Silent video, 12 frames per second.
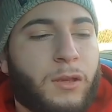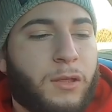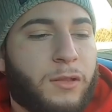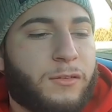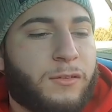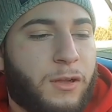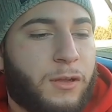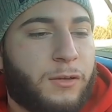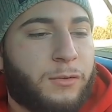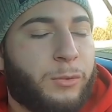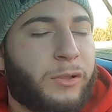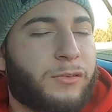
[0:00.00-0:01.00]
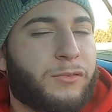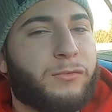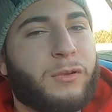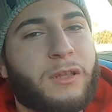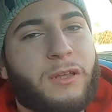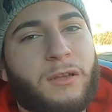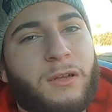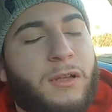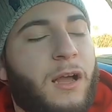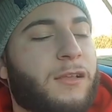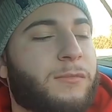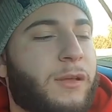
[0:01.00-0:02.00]
is done. Wheels is really a
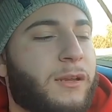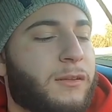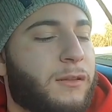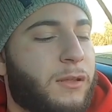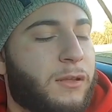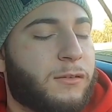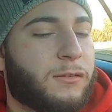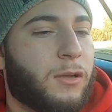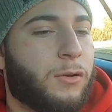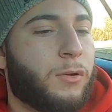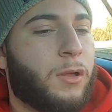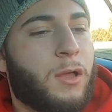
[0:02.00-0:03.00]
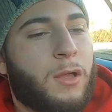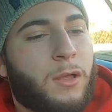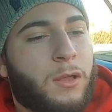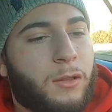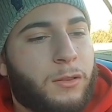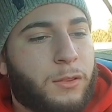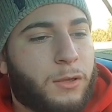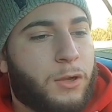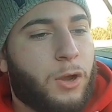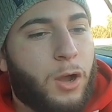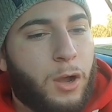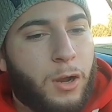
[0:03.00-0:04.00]
cosmetic thing. So the
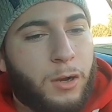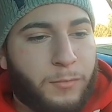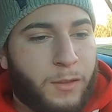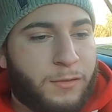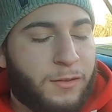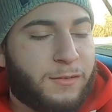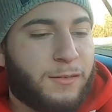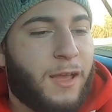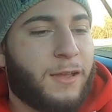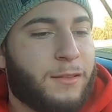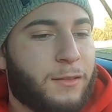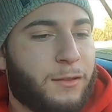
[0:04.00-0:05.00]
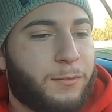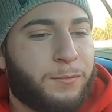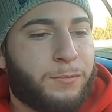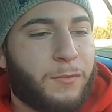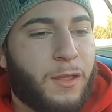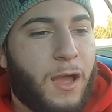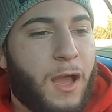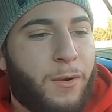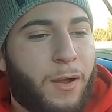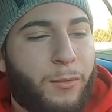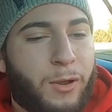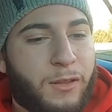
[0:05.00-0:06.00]
car is exactly how
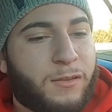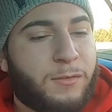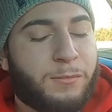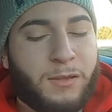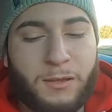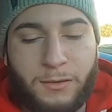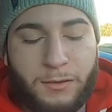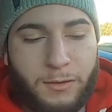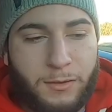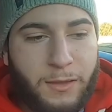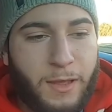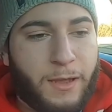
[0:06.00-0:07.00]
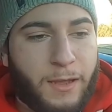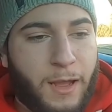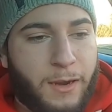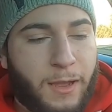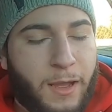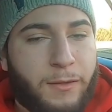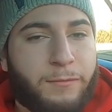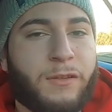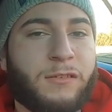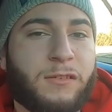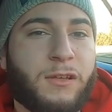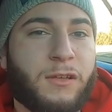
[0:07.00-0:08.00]
I want it to be. The day I got it, I
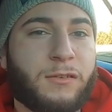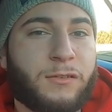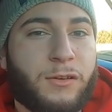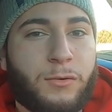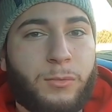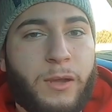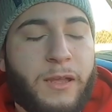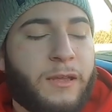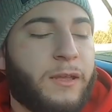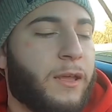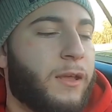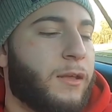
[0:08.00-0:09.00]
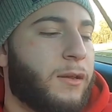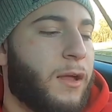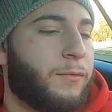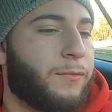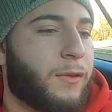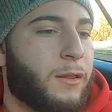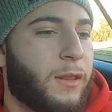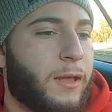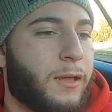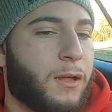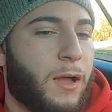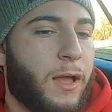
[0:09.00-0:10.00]
envisioned it a certain way, and I feel
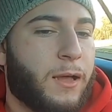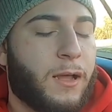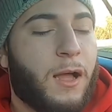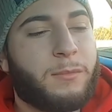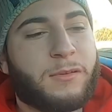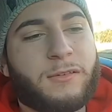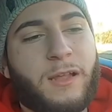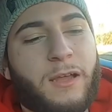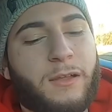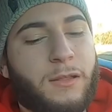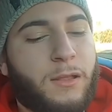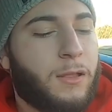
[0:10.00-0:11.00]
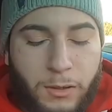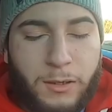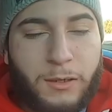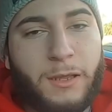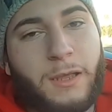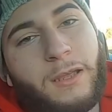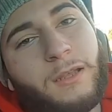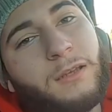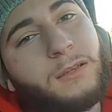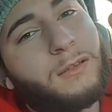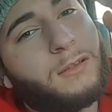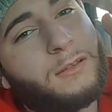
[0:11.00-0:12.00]
like I accomplished that. We're gonna get
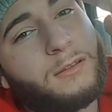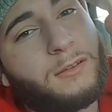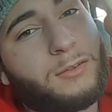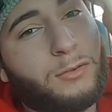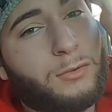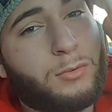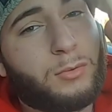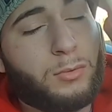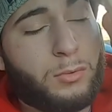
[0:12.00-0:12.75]
into